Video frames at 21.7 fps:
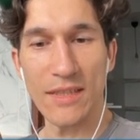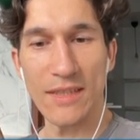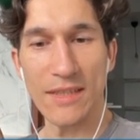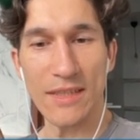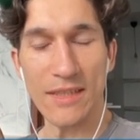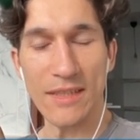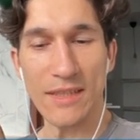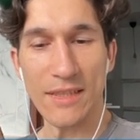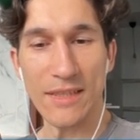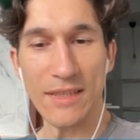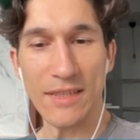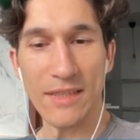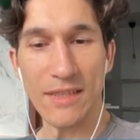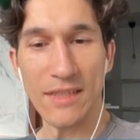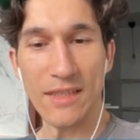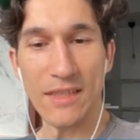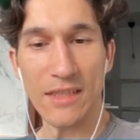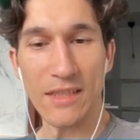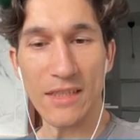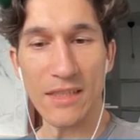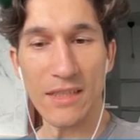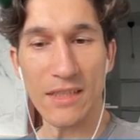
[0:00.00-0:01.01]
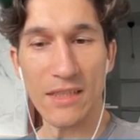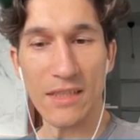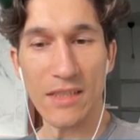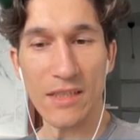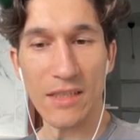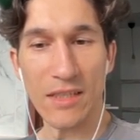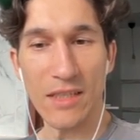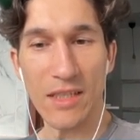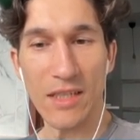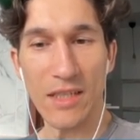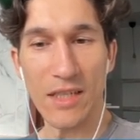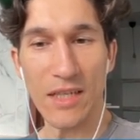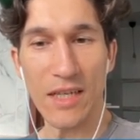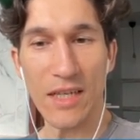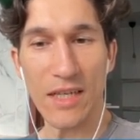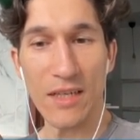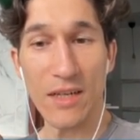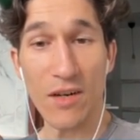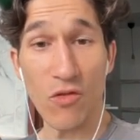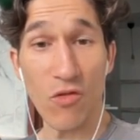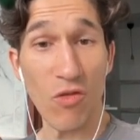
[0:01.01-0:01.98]
Uh, can
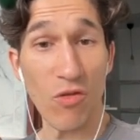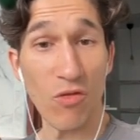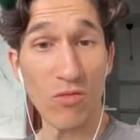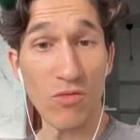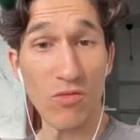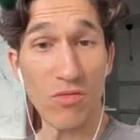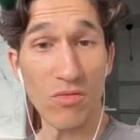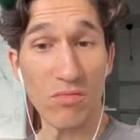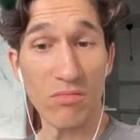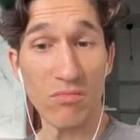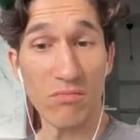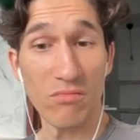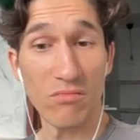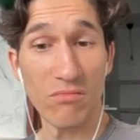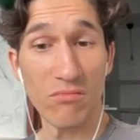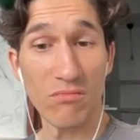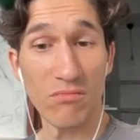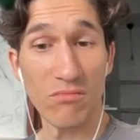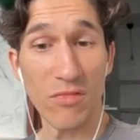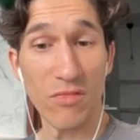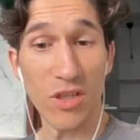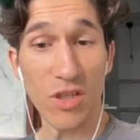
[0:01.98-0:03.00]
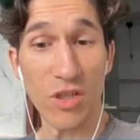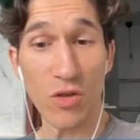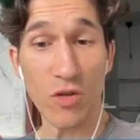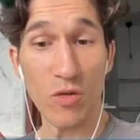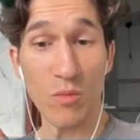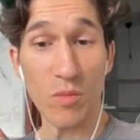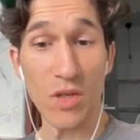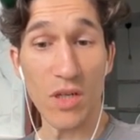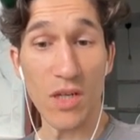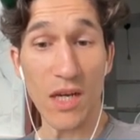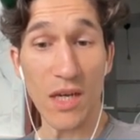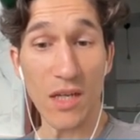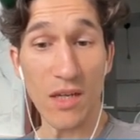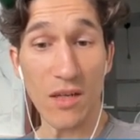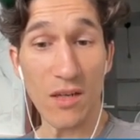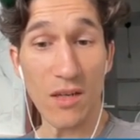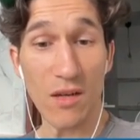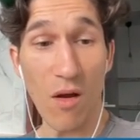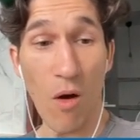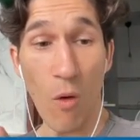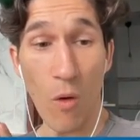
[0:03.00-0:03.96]
get a road. It's going to be nine.
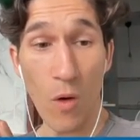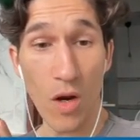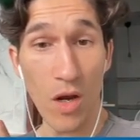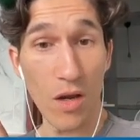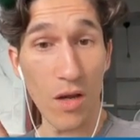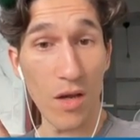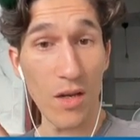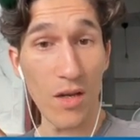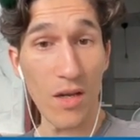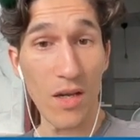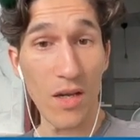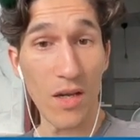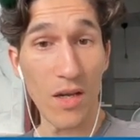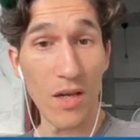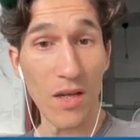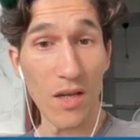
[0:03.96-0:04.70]
Okay.